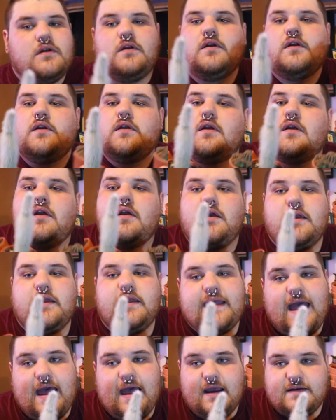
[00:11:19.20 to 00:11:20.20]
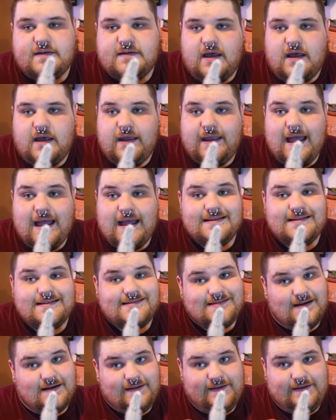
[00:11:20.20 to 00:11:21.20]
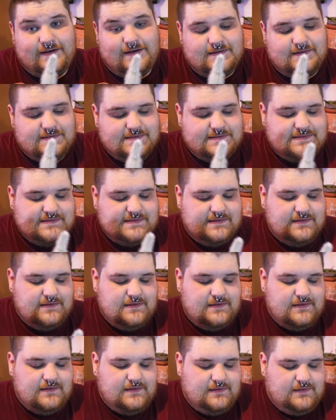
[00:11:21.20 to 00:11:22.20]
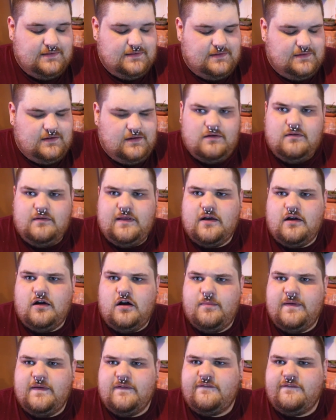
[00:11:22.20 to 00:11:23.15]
cacti and succulents. Oh, I got a bit phallic.